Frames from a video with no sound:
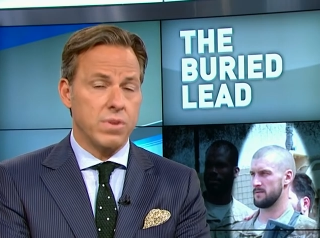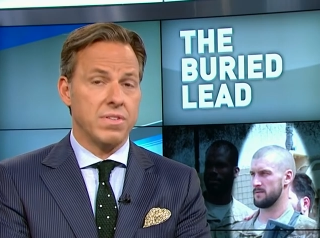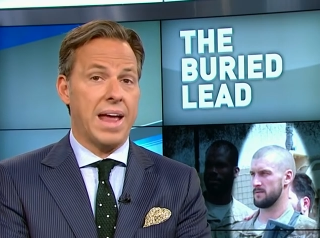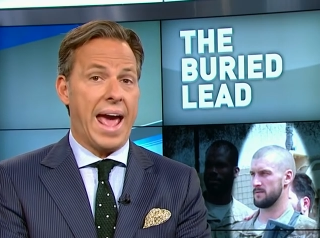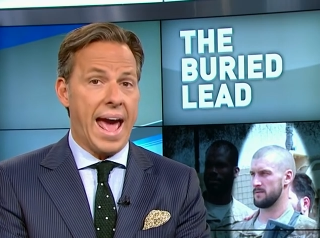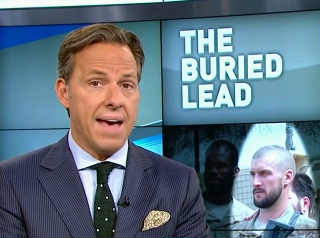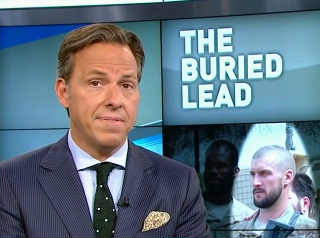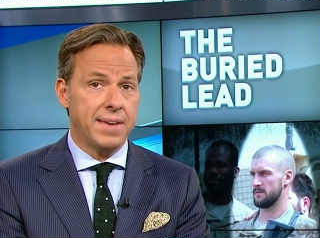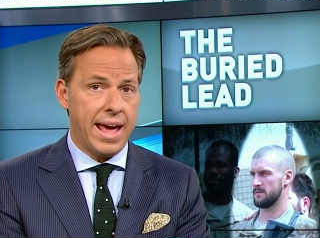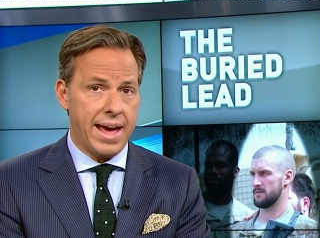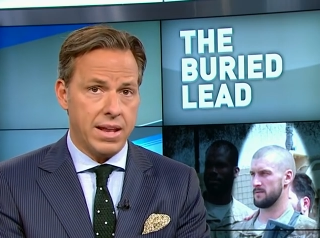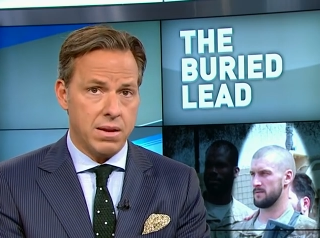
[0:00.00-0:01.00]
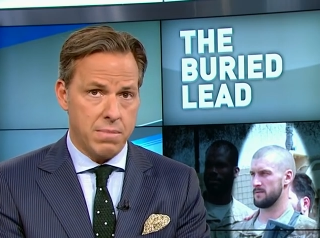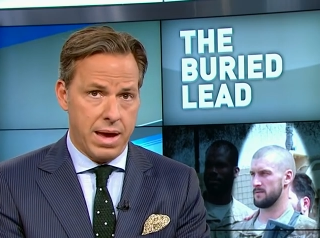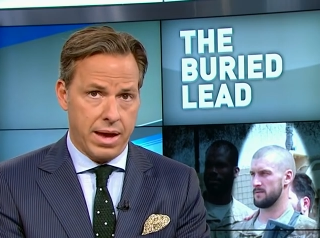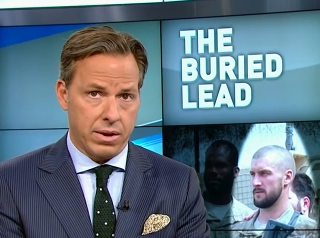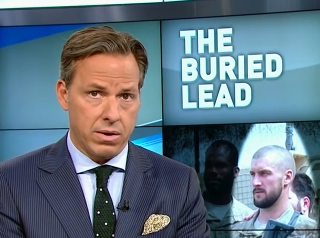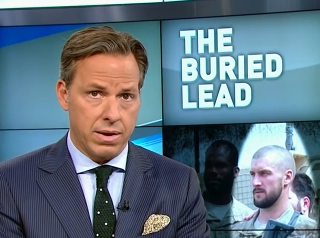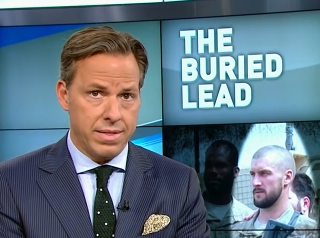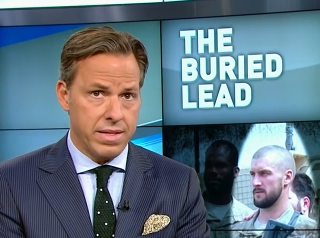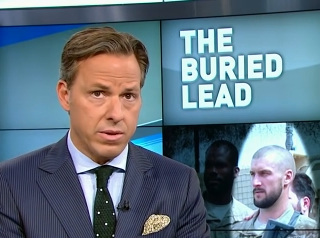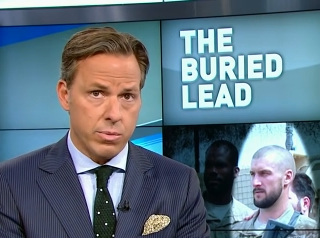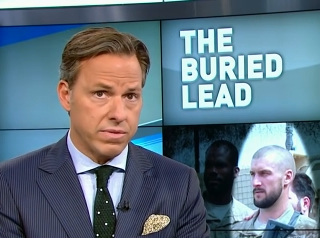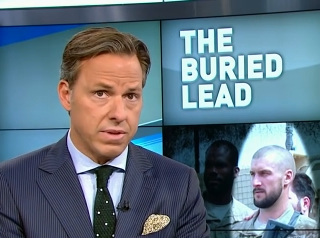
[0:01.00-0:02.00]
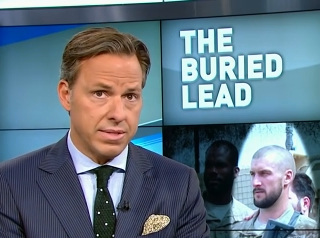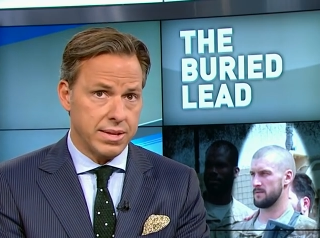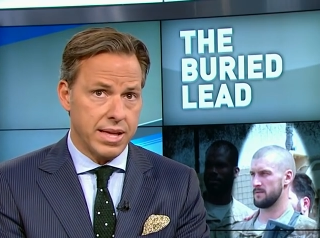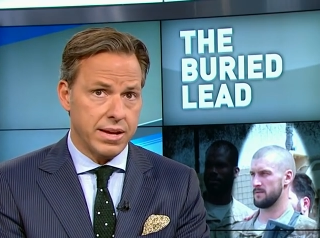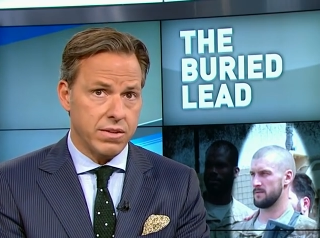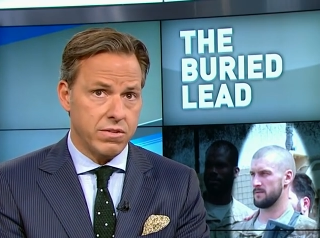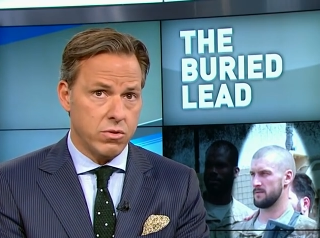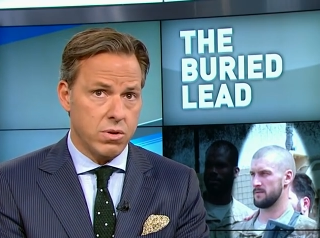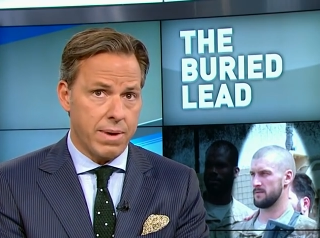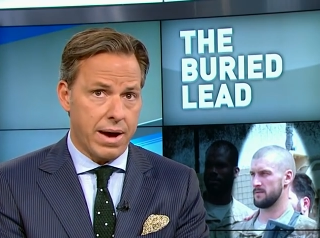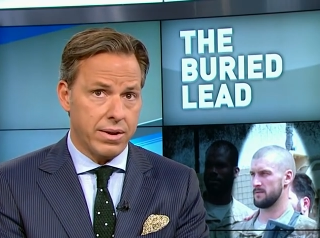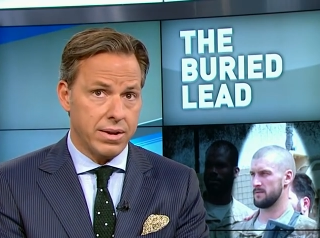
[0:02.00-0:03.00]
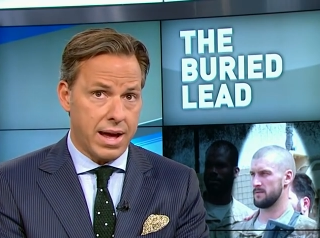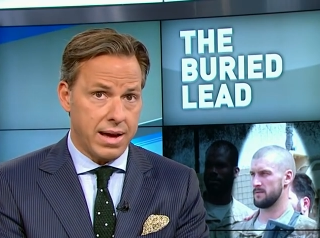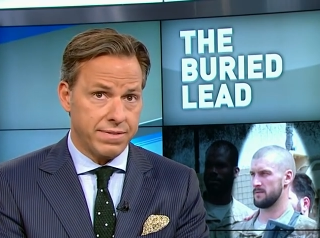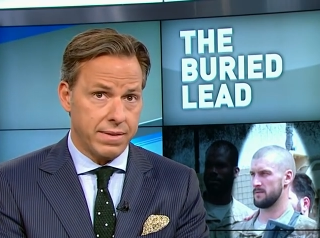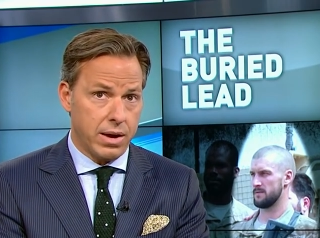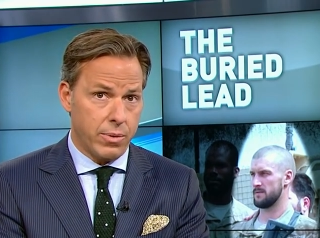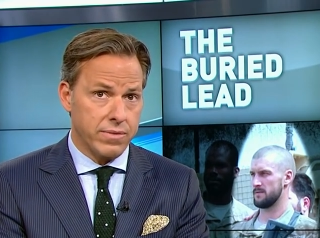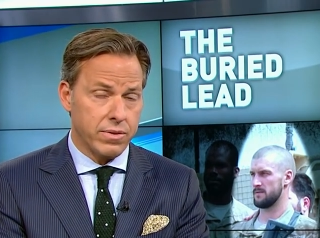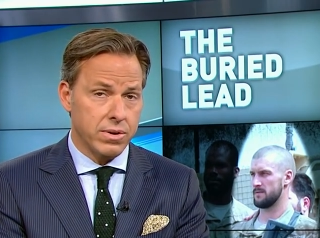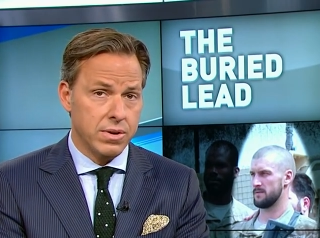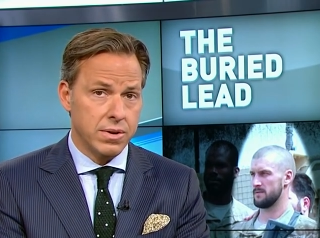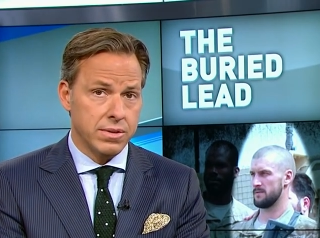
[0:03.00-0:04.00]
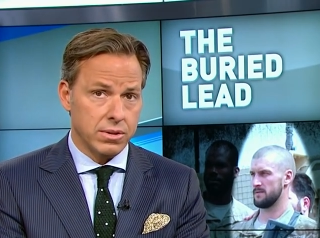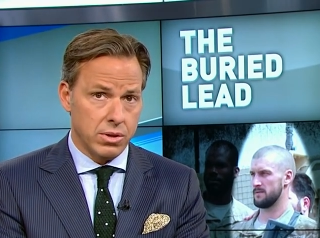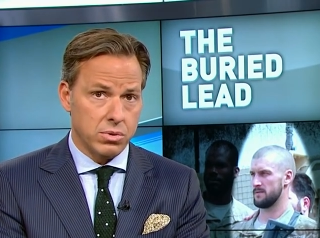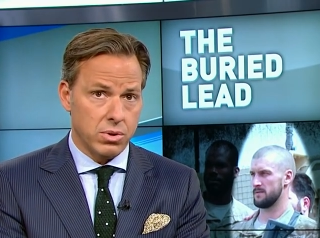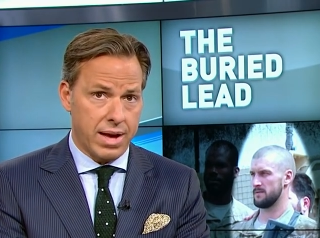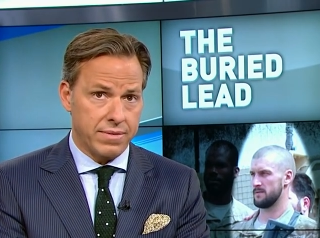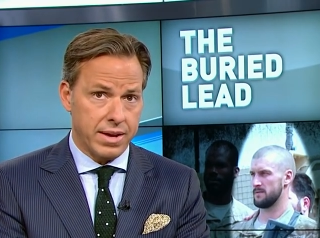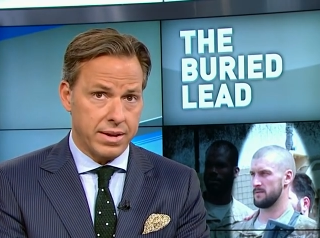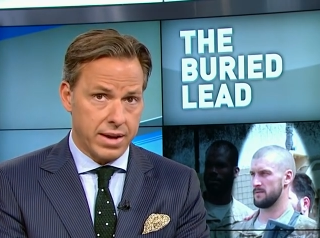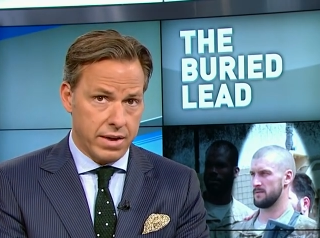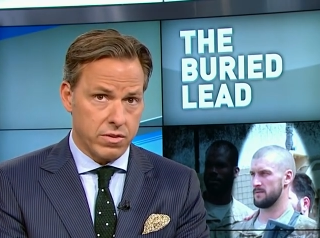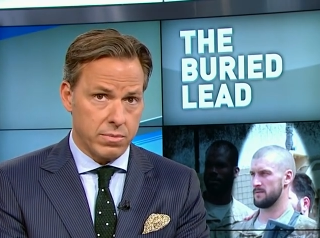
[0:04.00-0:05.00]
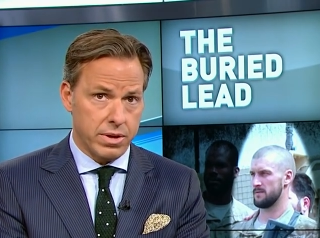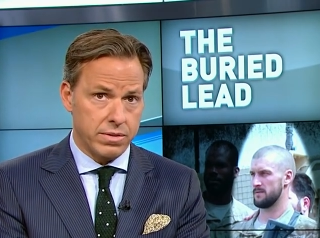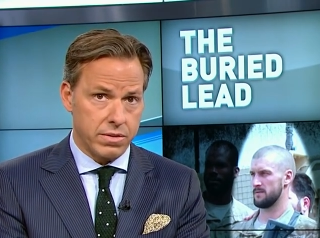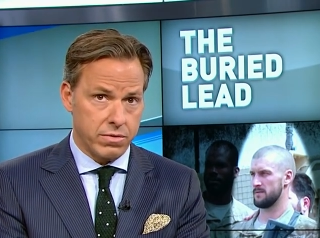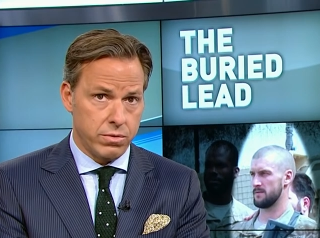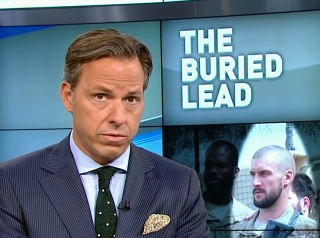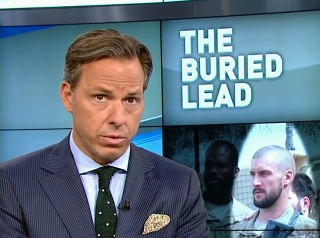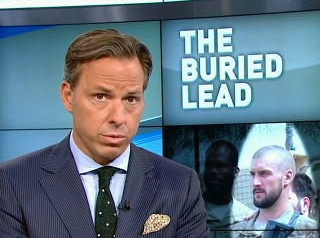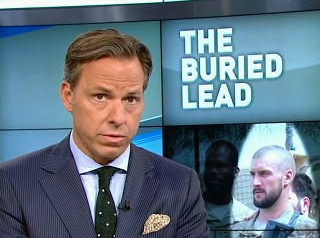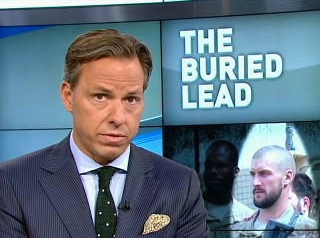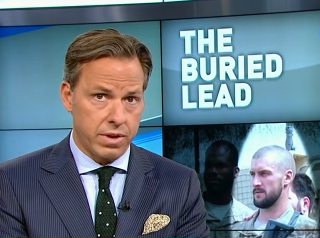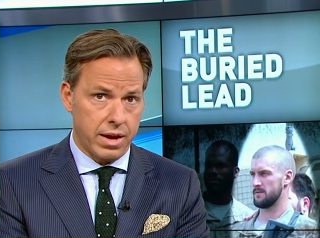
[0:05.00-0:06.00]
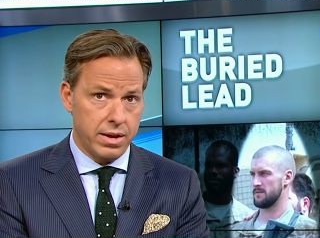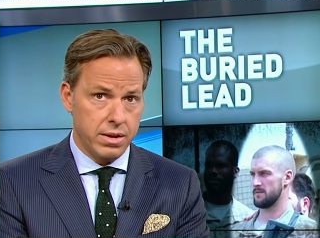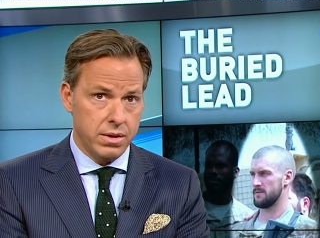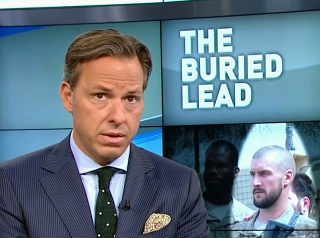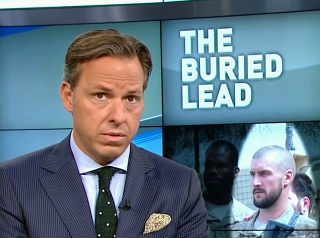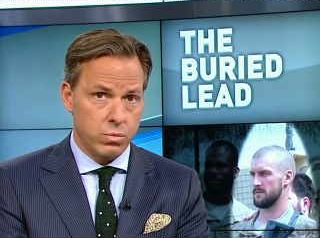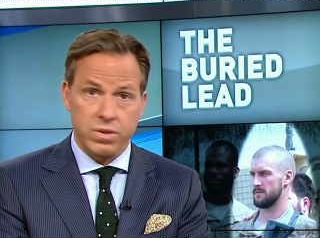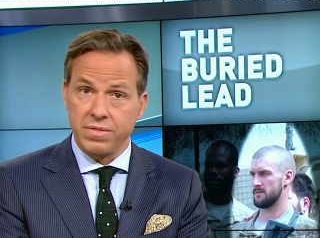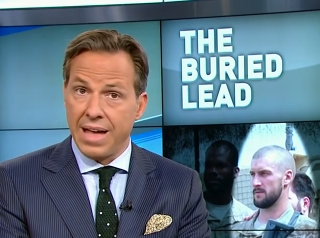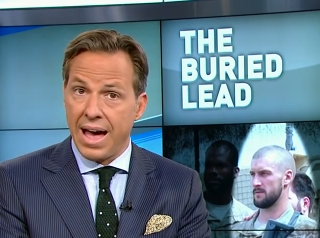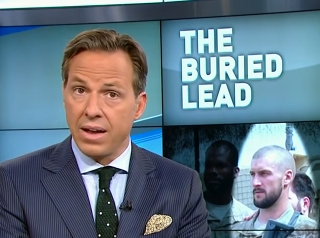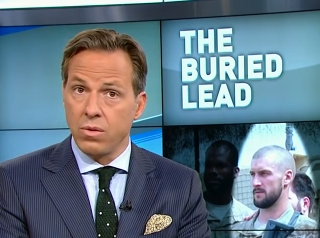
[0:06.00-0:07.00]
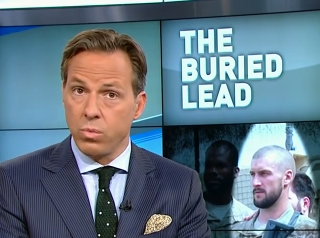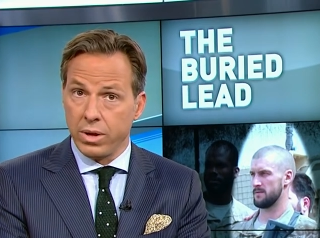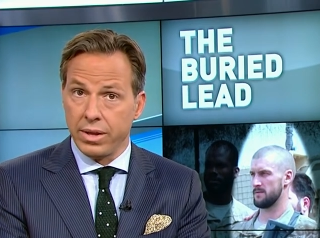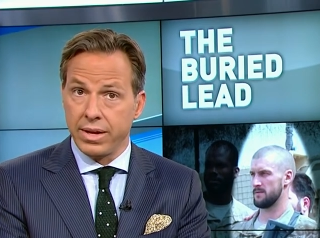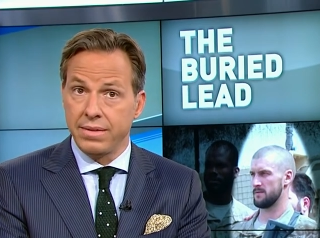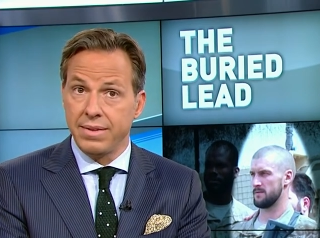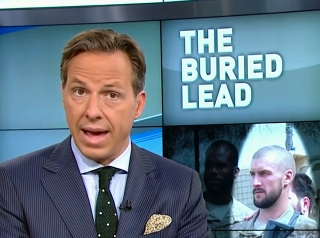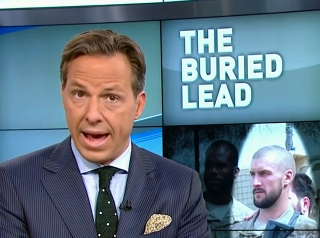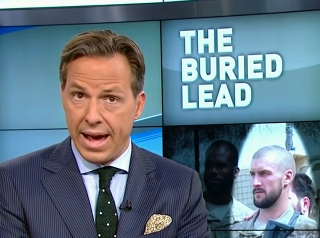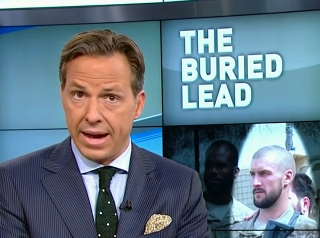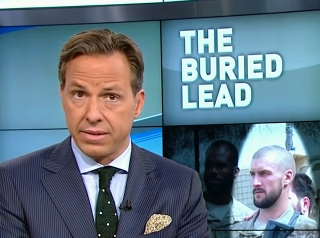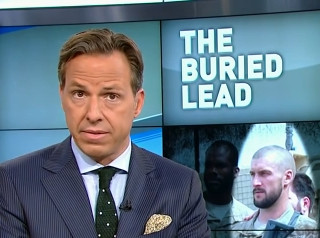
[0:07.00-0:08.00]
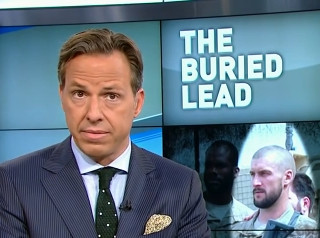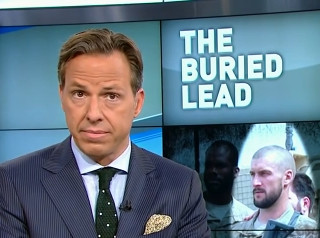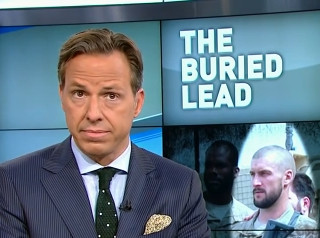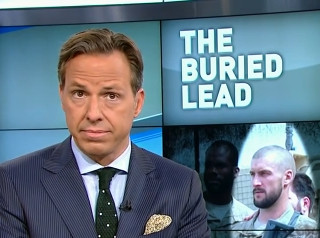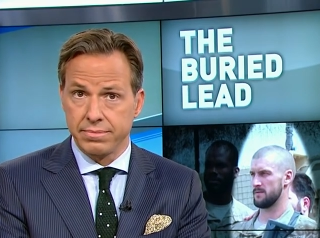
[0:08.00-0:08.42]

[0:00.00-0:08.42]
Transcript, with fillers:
Speaker 1: it was an Afghan matter and that there was nothing they could do about it. However, the local Afghan government, the two soldiers say, was not willing to act.